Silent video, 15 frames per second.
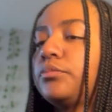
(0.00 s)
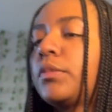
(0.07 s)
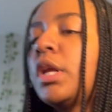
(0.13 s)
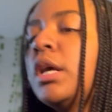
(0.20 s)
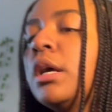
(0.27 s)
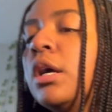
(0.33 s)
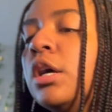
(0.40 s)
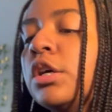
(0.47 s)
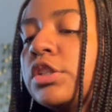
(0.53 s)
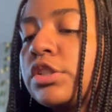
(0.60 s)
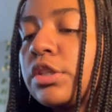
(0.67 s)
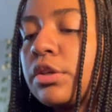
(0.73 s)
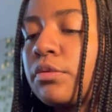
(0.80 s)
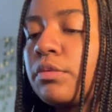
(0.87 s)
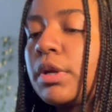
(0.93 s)

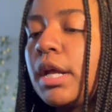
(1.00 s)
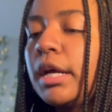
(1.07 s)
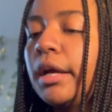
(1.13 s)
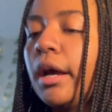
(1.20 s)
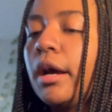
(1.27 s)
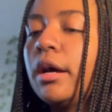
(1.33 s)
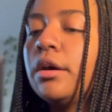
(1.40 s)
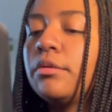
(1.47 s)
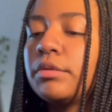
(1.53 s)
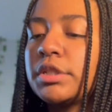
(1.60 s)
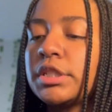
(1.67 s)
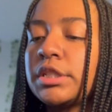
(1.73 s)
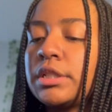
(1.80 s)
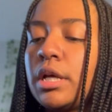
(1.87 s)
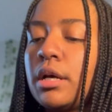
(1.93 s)
So the one I got
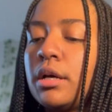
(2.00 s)
was